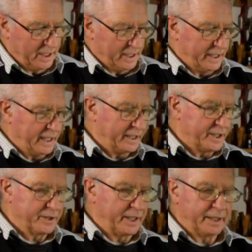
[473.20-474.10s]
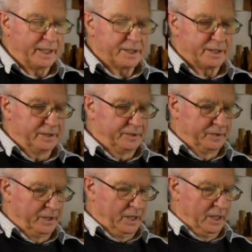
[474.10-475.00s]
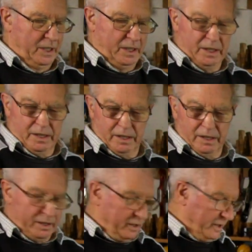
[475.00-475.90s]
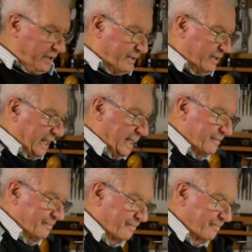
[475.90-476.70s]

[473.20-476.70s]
The idea is to get these into there,